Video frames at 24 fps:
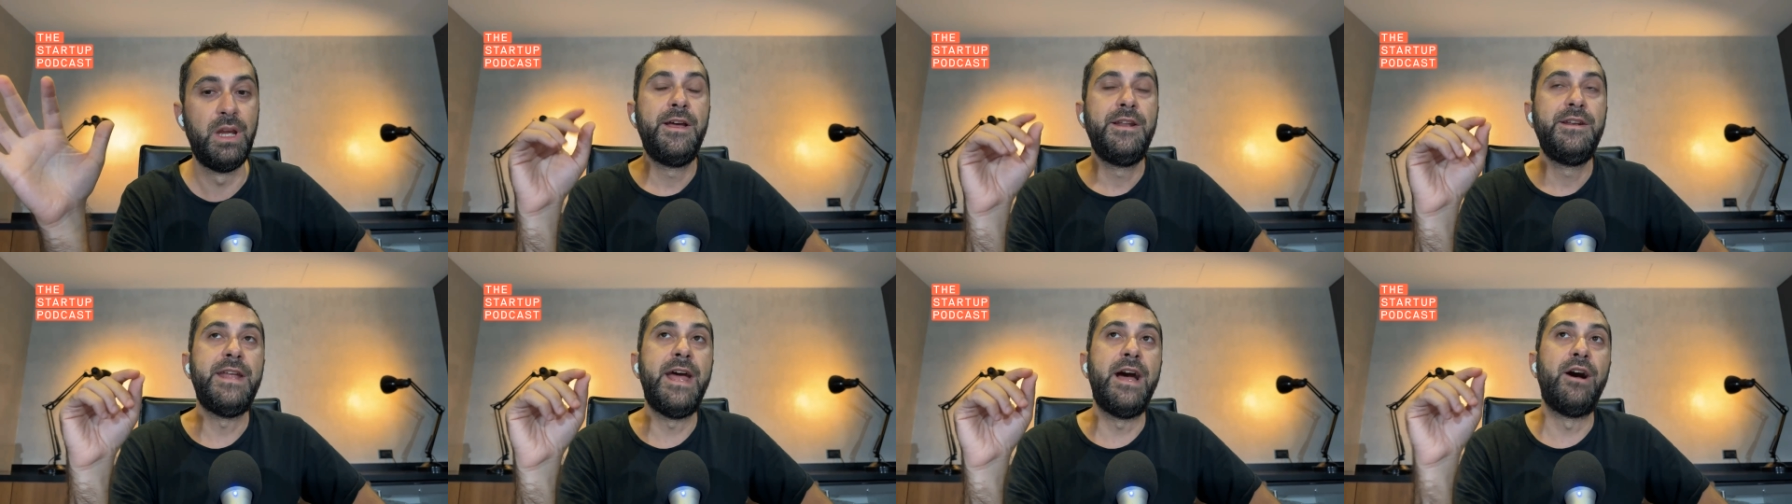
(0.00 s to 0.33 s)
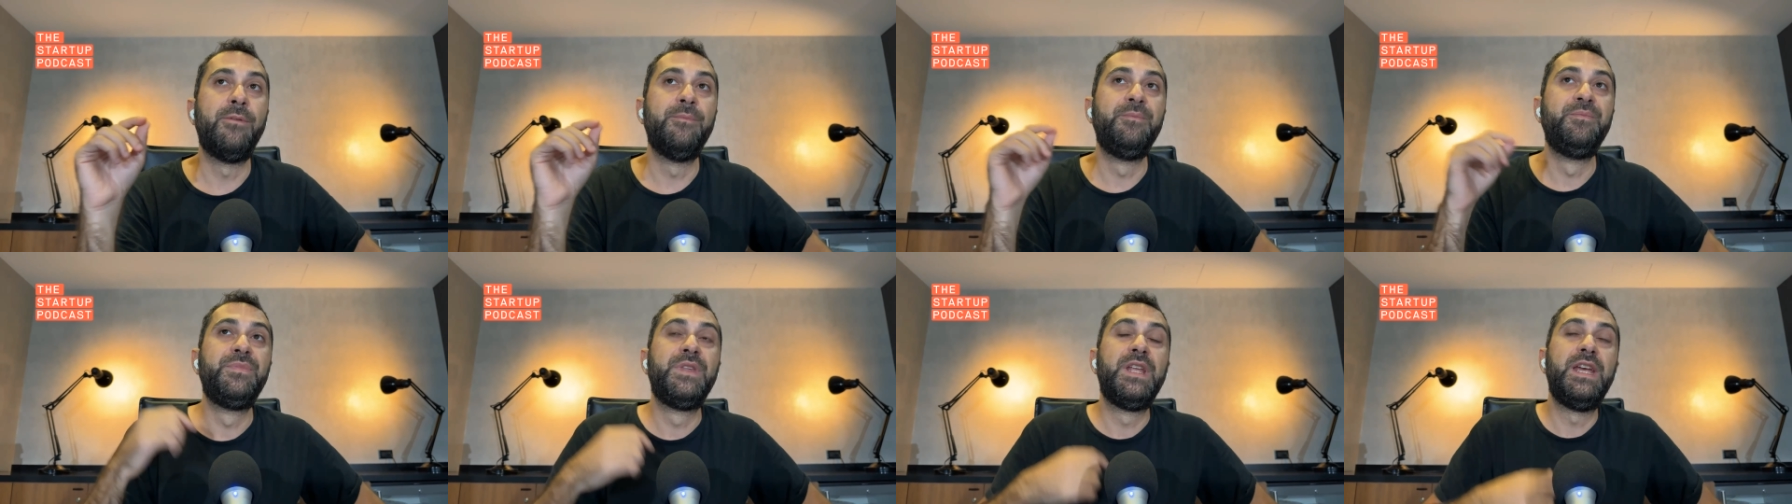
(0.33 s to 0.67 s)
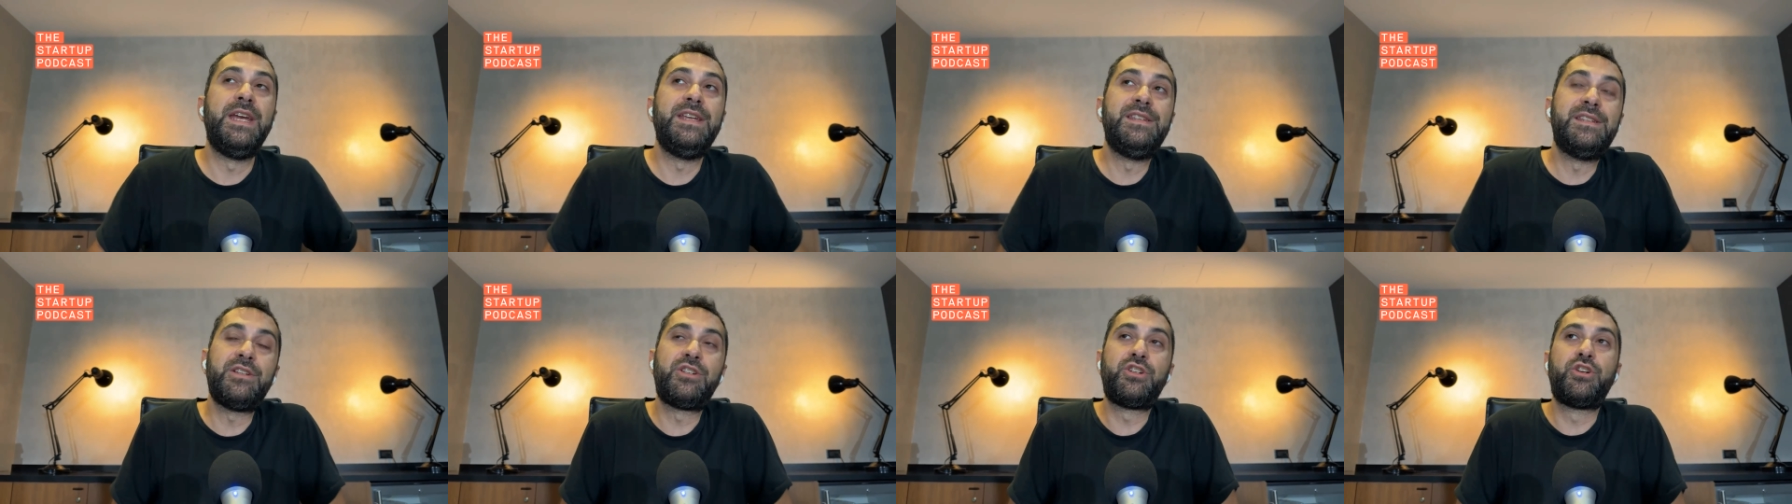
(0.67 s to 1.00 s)
Now,
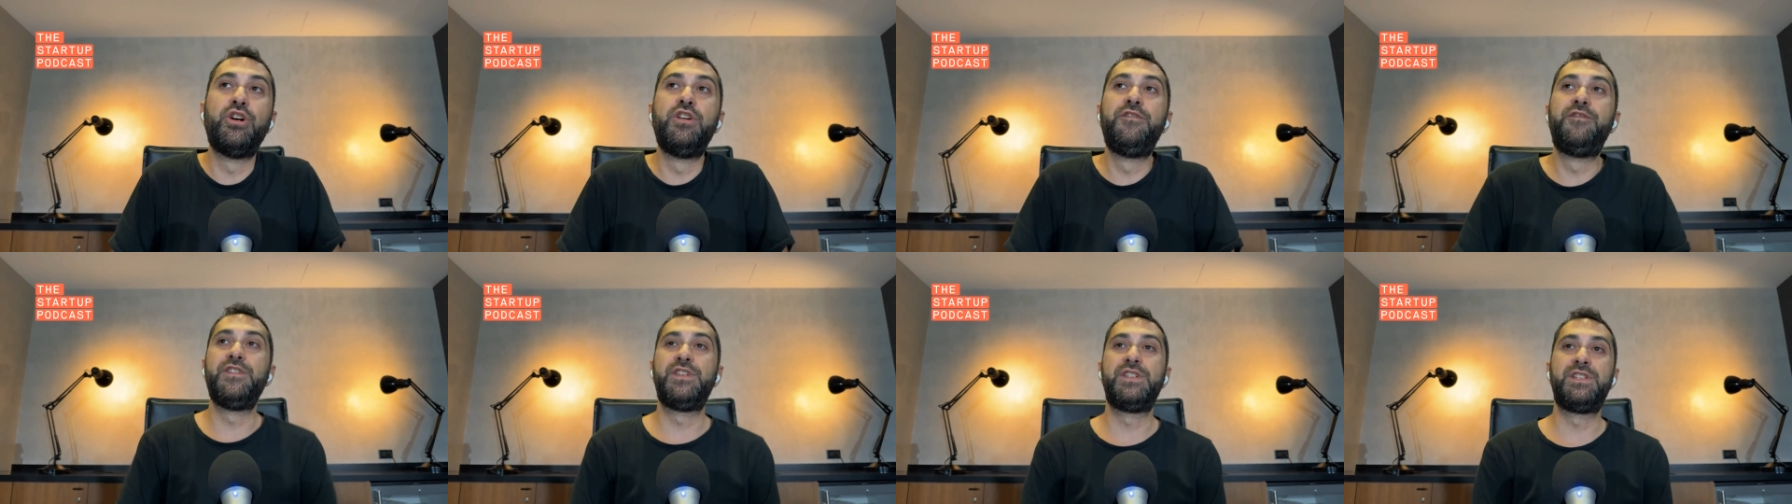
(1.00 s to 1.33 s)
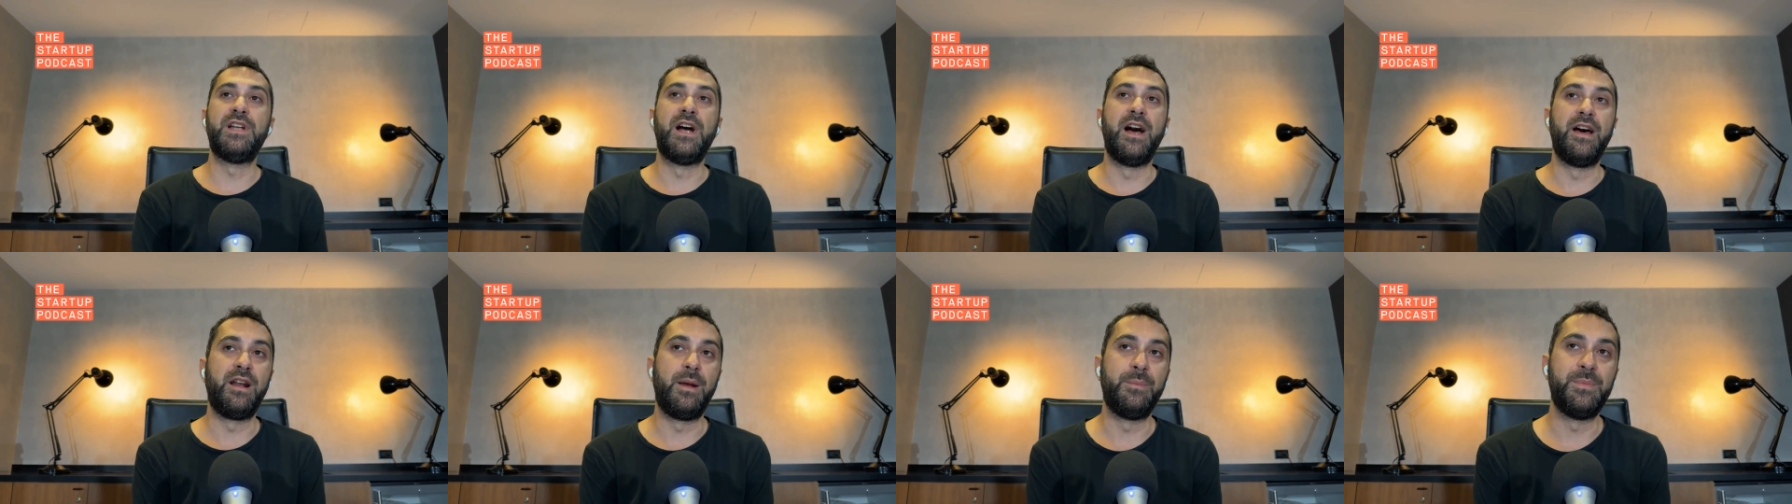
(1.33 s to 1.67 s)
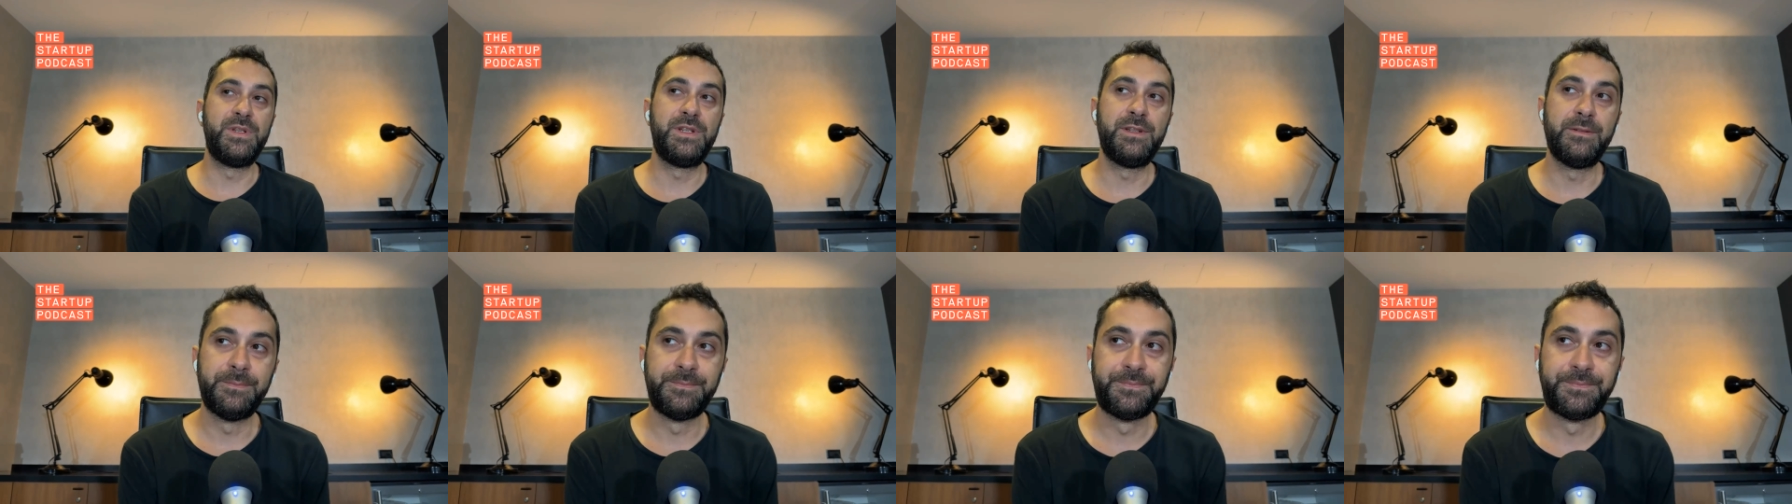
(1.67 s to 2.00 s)
is it good for
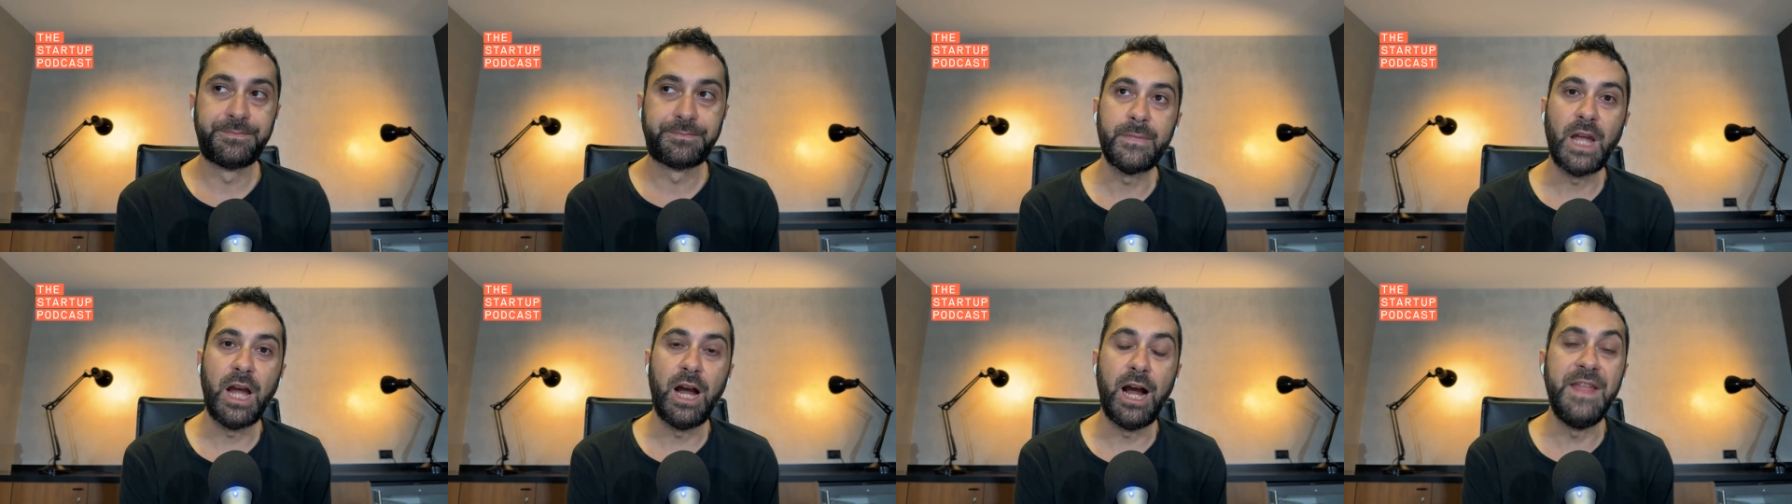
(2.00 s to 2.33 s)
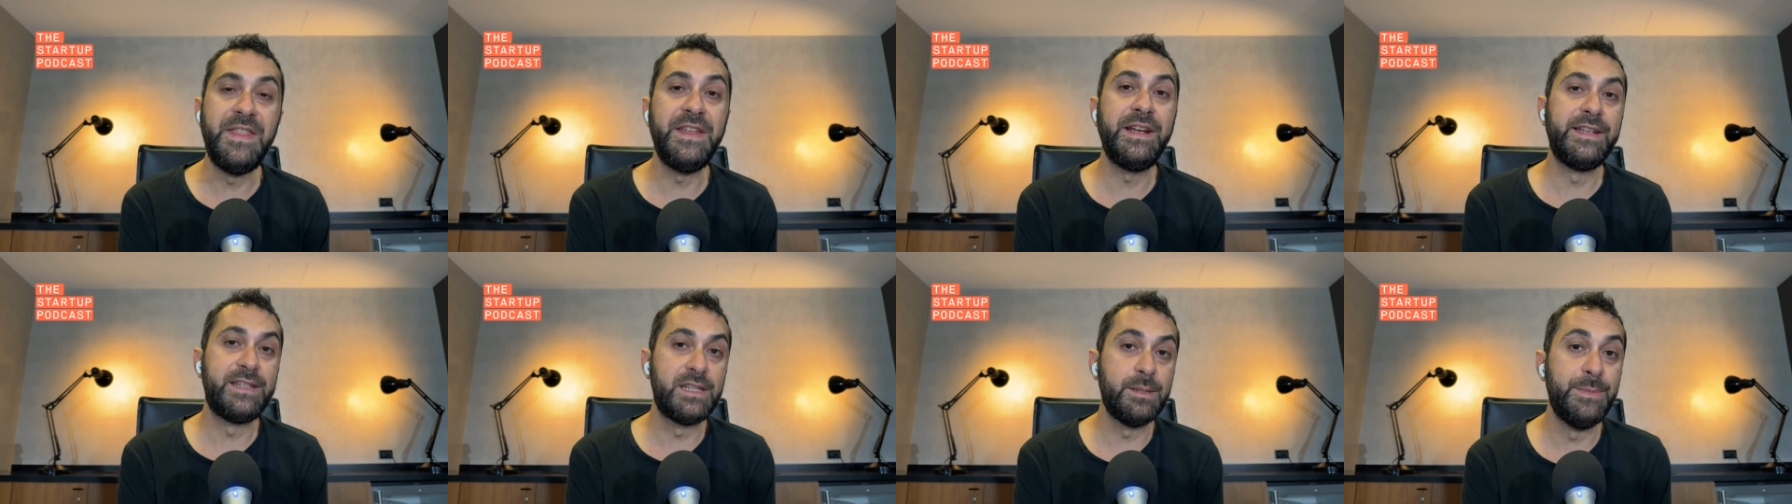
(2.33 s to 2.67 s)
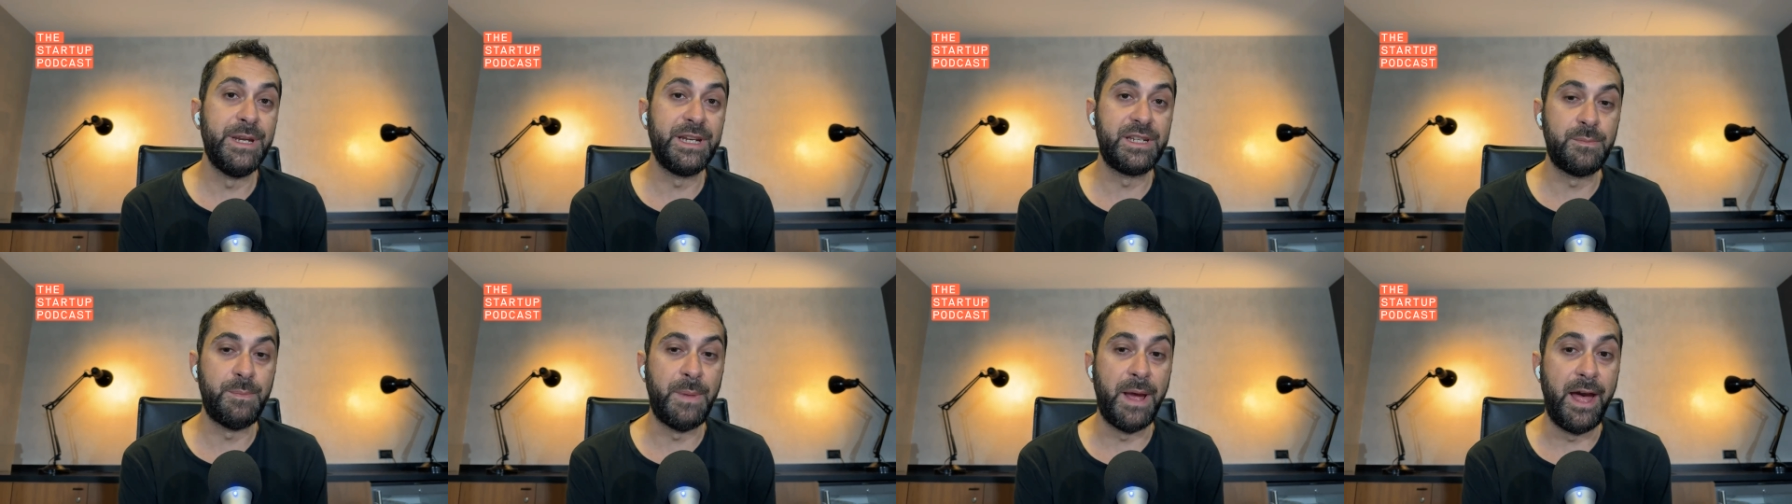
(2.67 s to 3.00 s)
startups? I think it's a
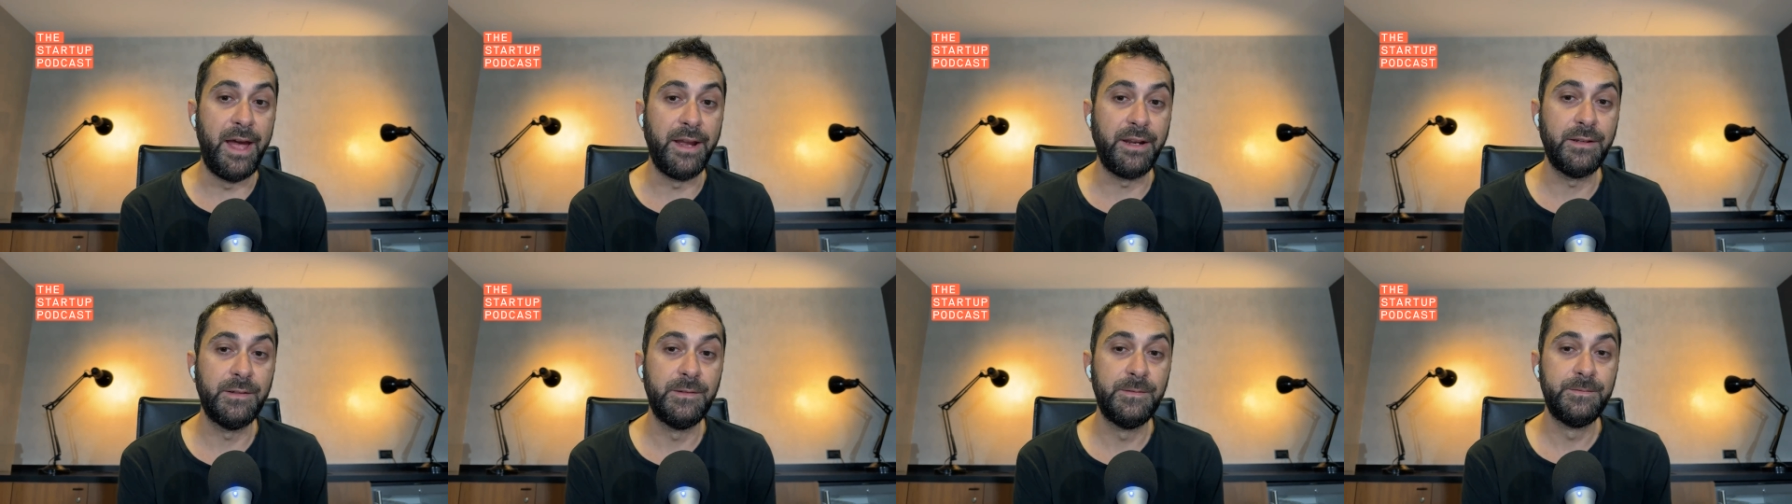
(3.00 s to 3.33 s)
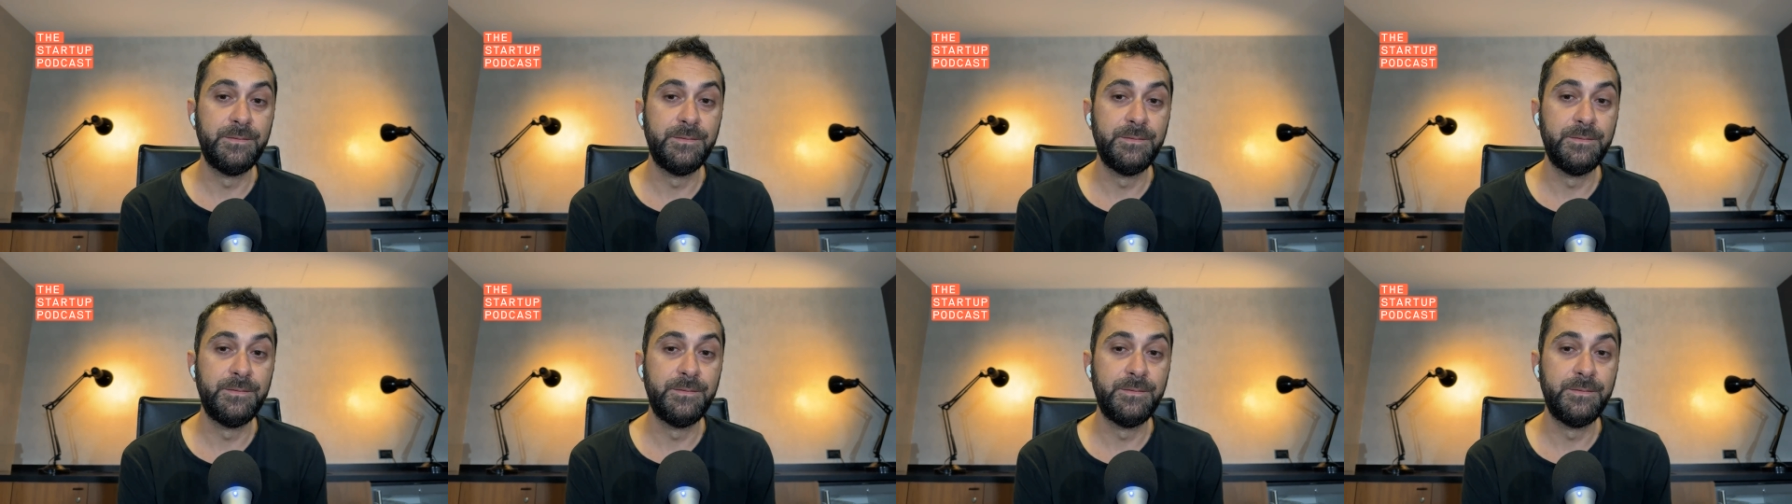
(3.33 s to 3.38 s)
mixed bag.